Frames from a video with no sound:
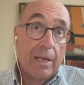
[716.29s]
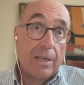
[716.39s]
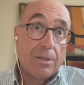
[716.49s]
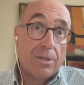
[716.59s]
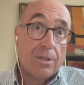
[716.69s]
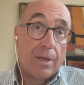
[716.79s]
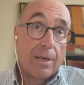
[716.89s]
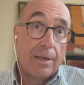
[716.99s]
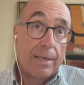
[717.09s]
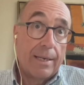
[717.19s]
its,
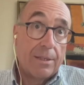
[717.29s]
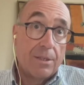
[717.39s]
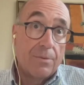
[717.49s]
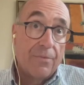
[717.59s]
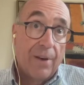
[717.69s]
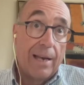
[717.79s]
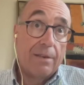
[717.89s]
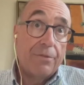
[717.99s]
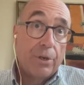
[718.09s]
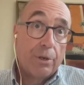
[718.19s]
uh, its
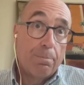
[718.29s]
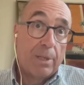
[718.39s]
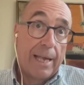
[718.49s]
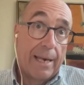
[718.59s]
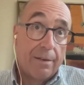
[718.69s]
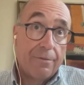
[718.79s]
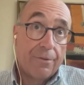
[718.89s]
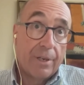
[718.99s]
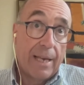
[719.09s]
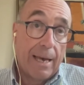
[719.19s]
five-year plan
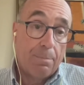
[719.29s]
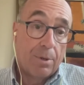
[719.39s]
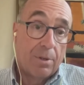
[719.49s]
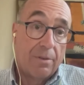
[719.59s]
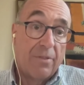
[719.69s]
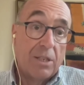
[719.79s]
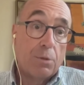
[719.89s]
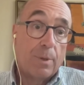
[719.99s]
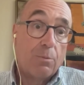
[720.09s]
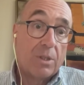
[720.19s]
for capital
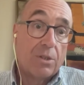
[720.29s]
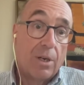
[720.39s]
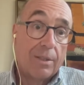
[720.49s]
investment, what's